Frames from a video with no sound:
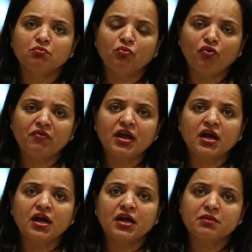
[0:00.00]

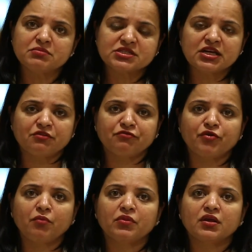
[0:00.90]
moving himself
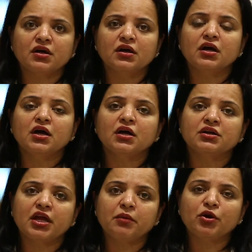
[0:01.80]
from the
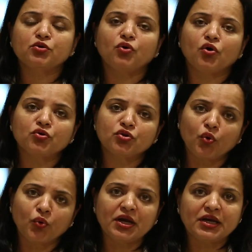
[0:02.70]
table to onto the
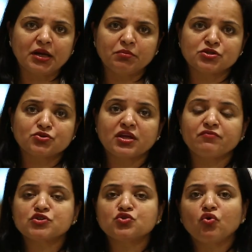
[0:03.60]
OT table. So there
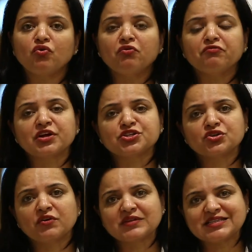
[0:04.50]
was no
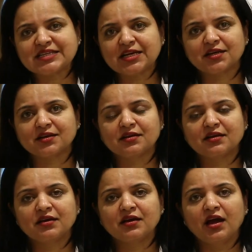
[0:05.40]
friction of the skin.
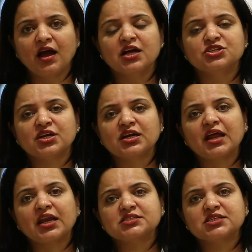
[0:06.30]

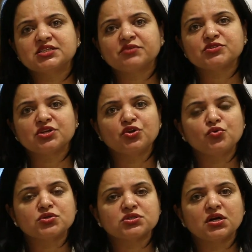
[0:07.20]
General anesthesia was
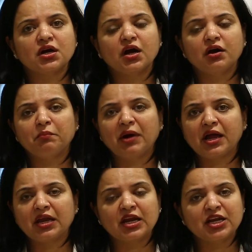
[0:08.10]
induced
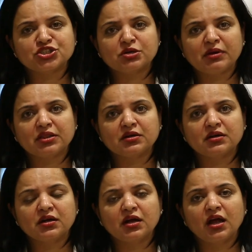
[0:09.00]
by inhalation
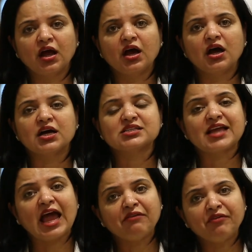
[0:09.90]
method. A
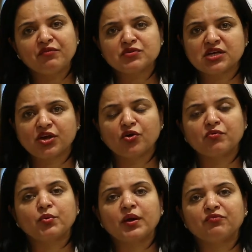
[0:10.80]
scalp vein was secured
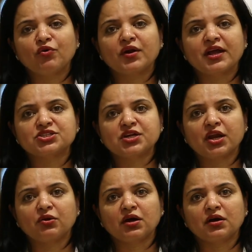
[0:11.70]
with 24 gauge
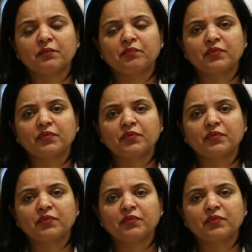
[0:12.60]
cannula.